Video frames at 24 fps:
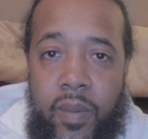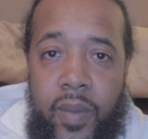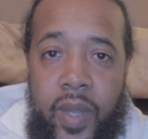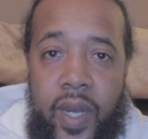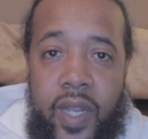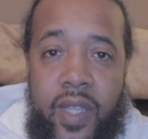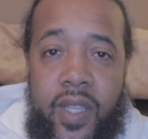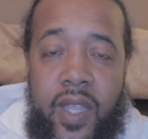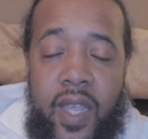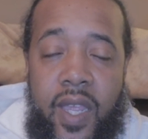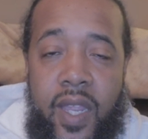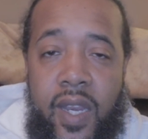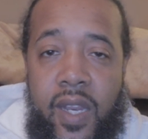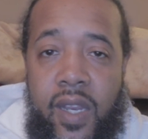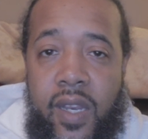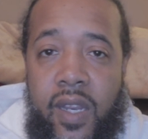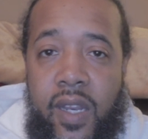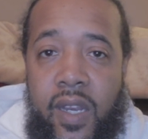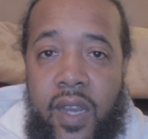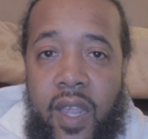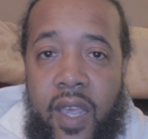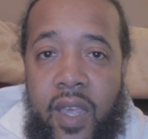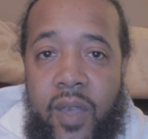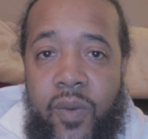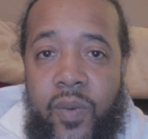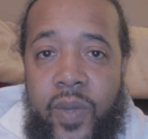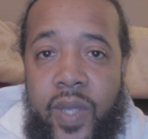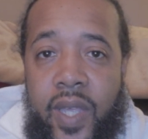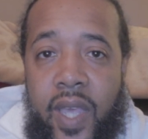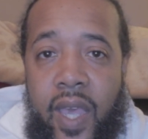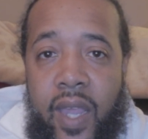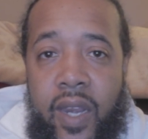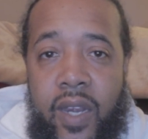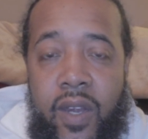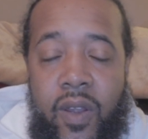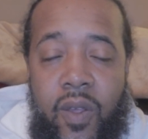but at the end of the day, we
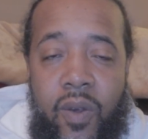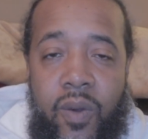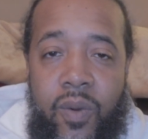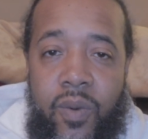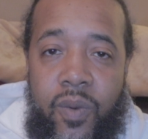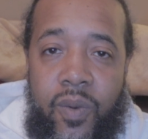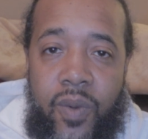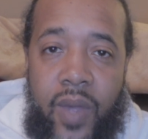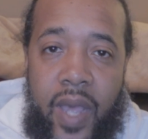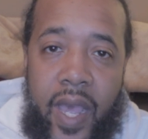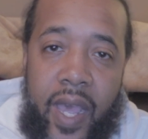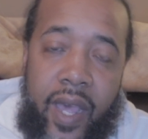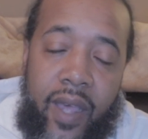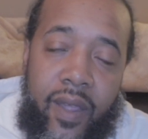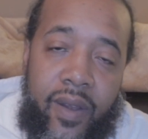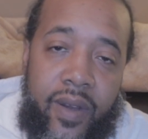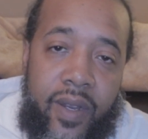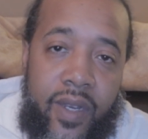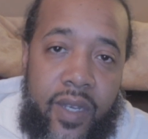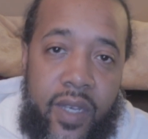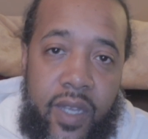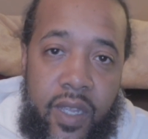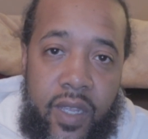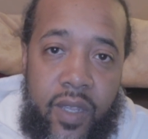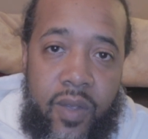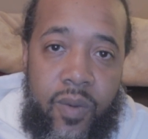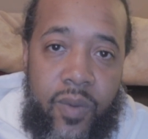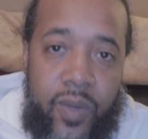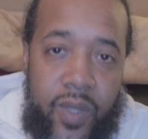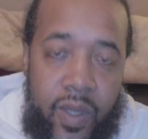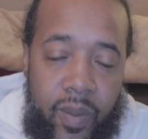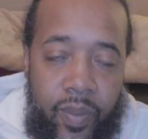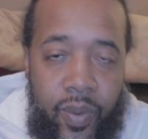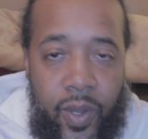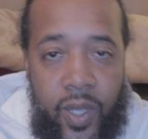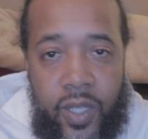got to know how to deal
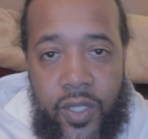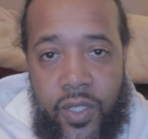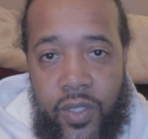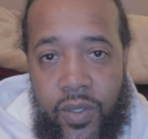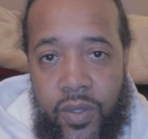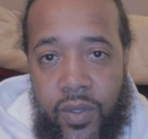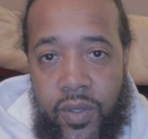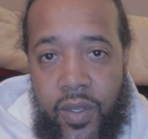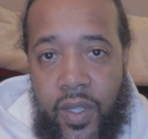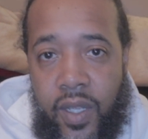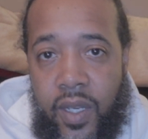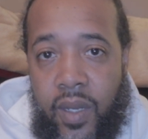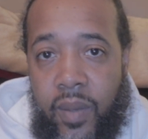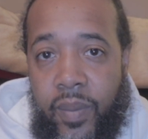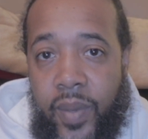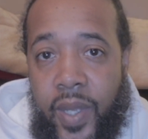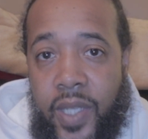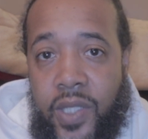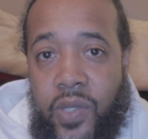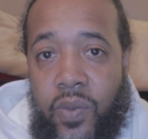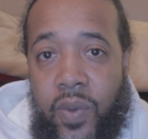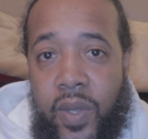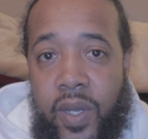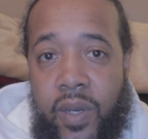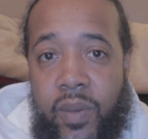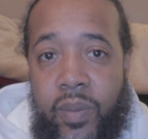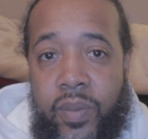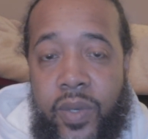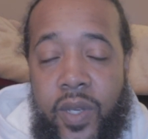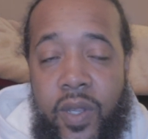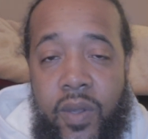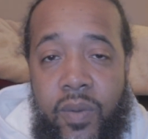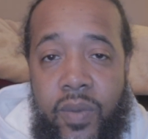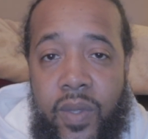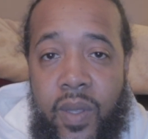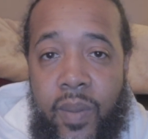with the pressure. And the best way to
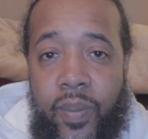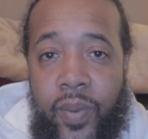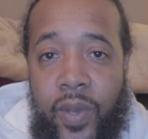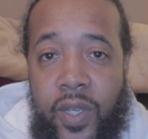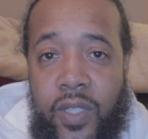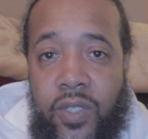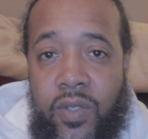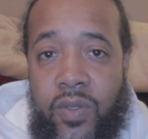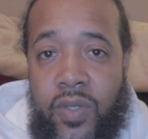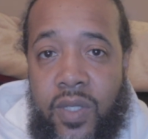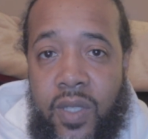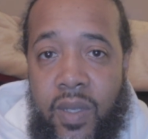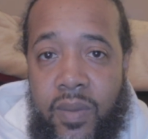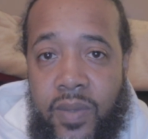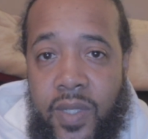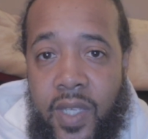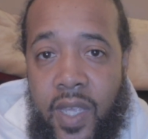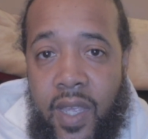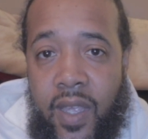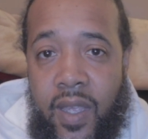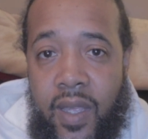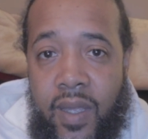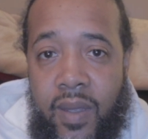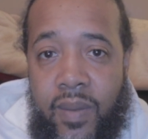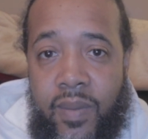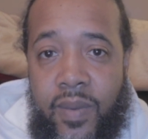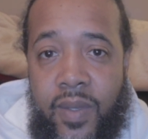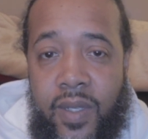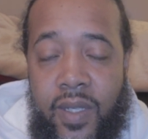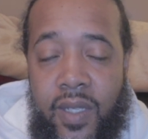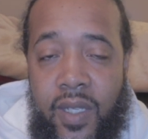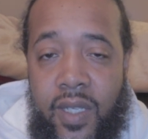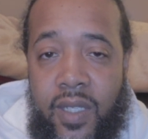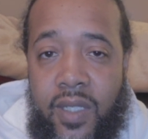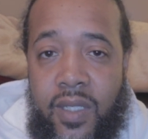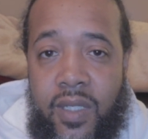deal with the pressure sometimes
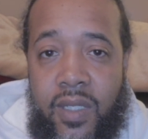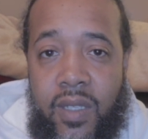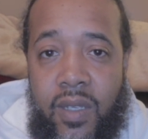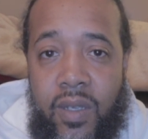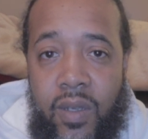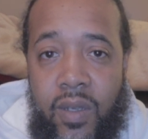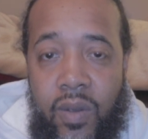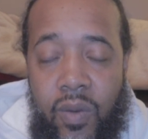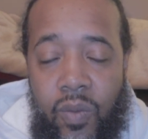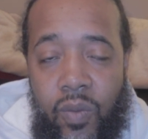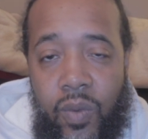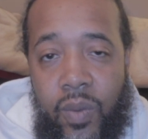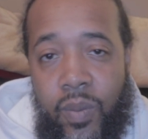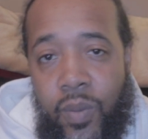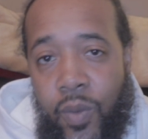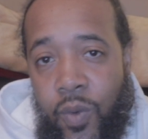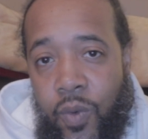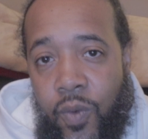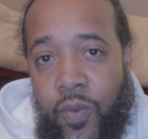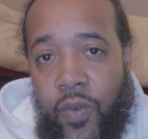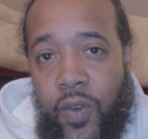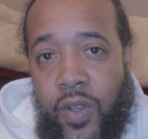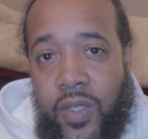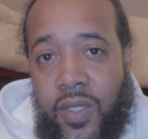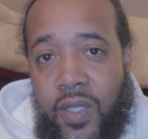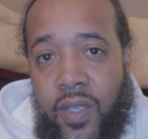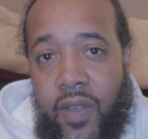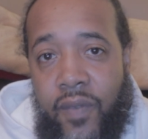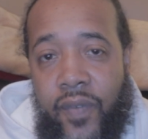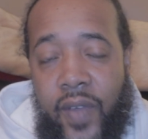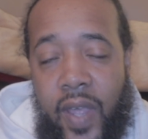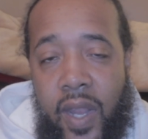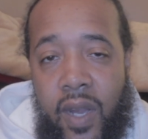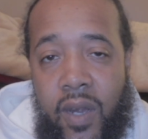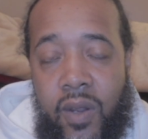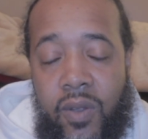is to remove
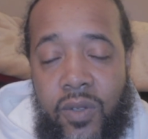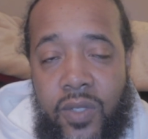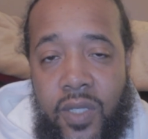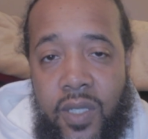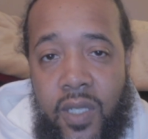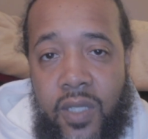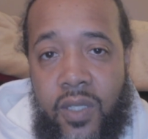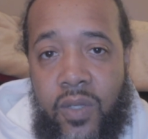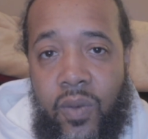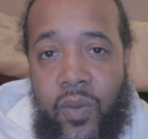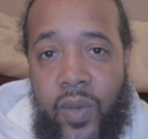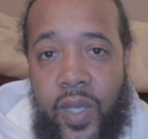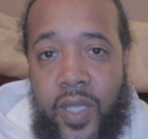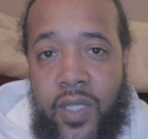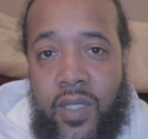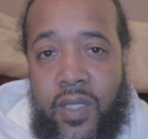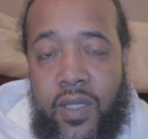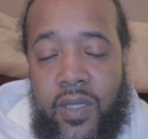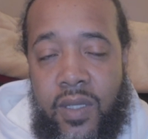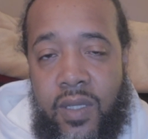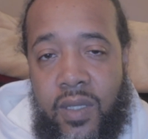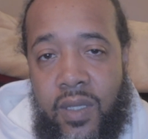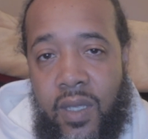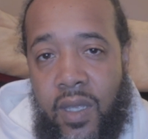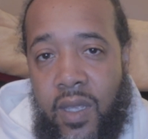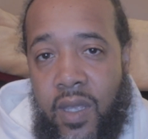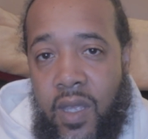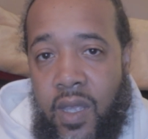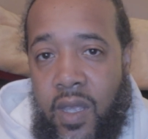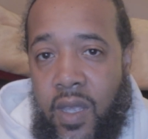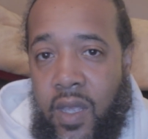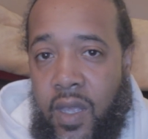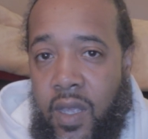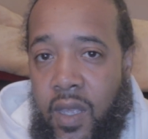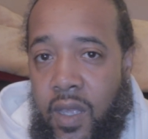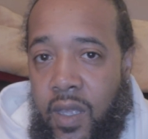ourselves out of those situations.
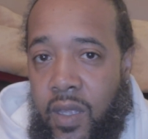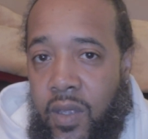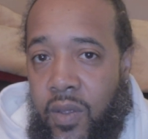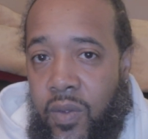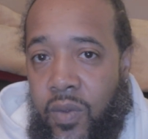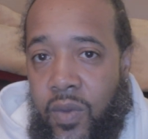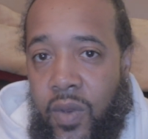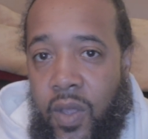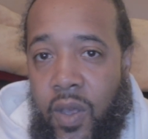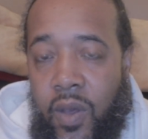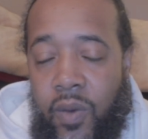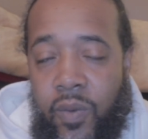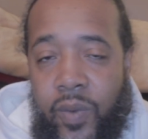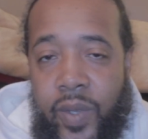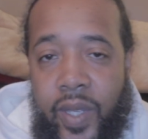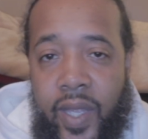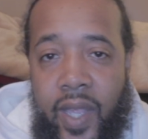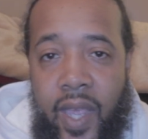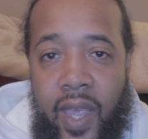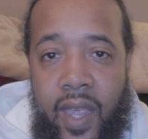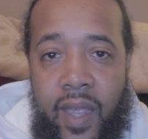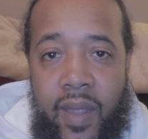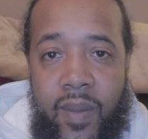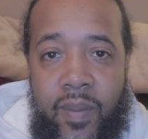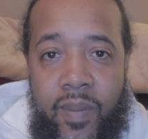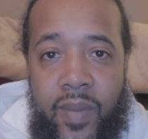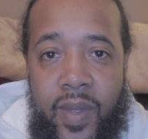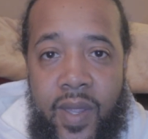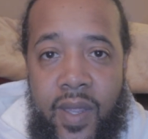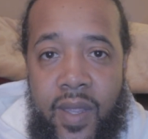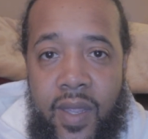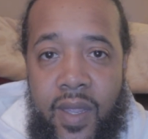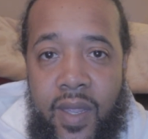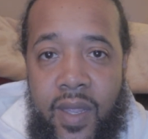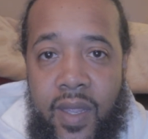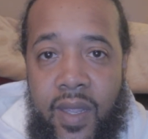You know, we can't
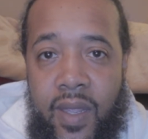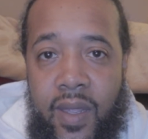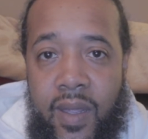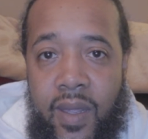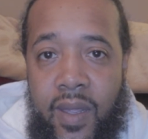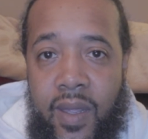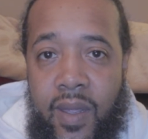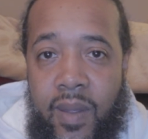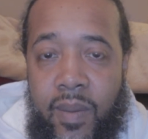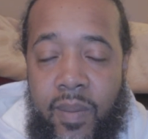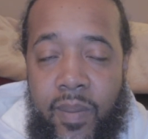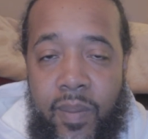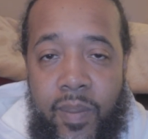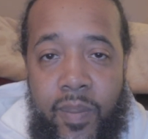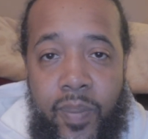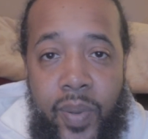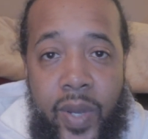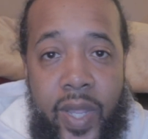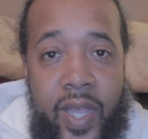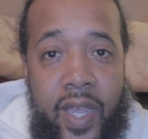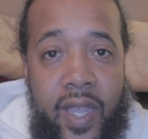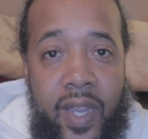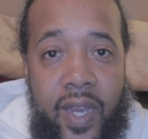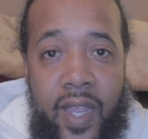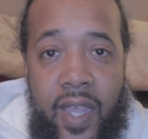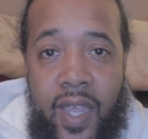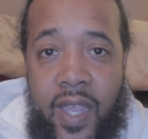be playing a